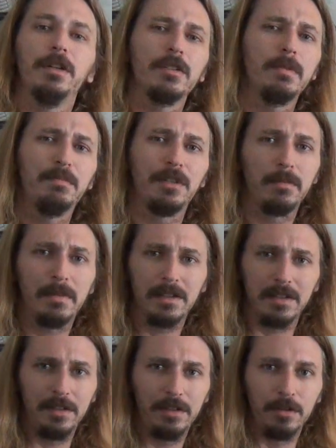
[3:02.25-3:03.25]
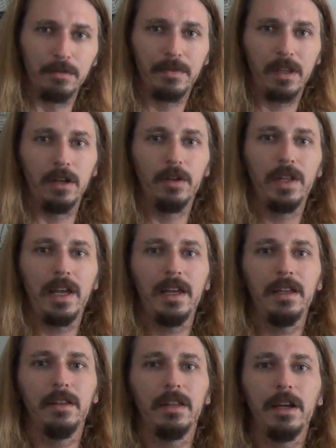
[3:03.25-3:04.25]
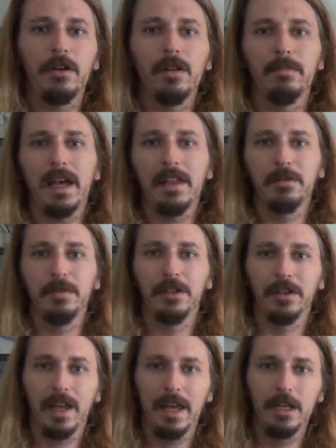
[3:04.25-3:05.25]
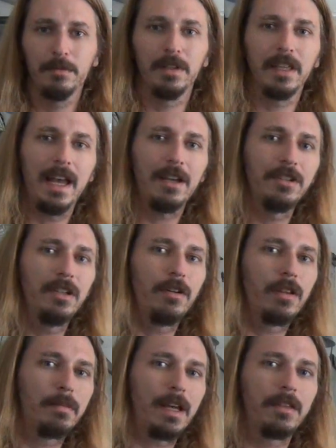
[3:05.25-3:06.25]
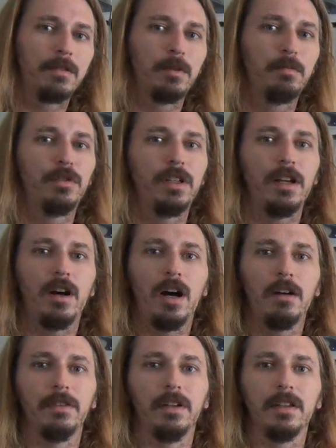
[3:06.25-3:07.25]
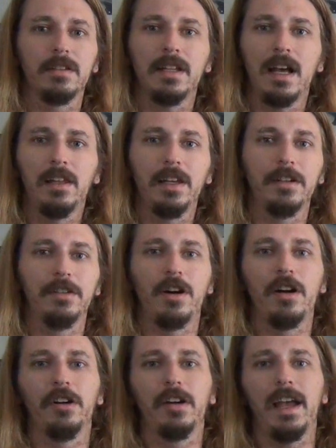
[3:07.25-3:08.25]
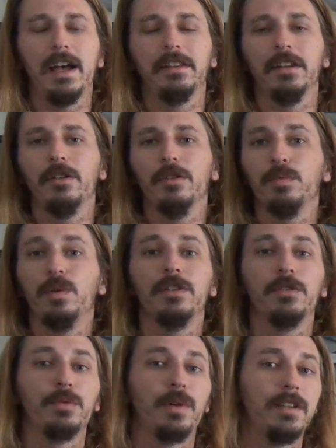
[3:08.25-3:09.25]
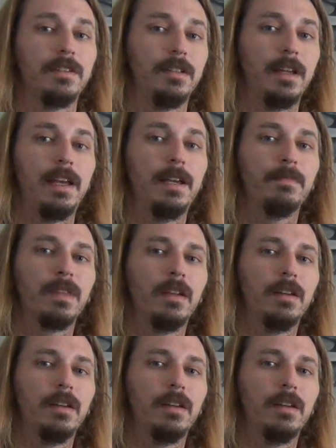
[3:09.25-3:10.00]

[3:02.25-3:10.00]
Birds can be pretty messy too. They go to the bathroom in their cage, but they actually go to the bathroom pretty often. It's not like a dog or cat that goes once or twice a day.